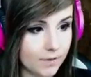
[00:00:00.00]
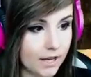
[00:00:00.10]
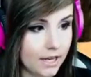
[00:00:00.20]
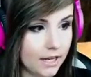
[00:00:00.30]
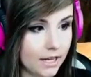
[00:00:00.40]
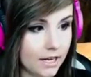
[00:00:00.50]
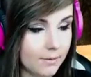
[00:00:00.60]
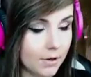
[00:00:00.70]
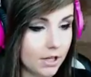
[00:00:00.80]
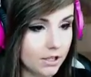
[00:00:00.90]
and
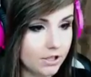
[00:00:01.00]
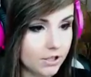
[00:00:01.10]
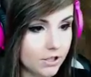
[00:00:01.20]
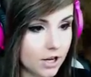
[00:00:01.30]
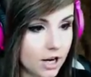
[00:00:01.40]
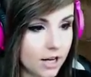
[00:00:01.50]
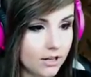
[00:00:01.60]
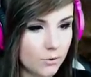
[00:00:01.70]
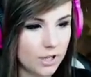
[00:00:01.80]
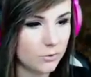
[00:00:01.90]
I'm gonna start.
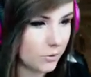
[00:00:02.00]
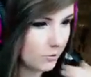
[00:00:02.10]
Wait, with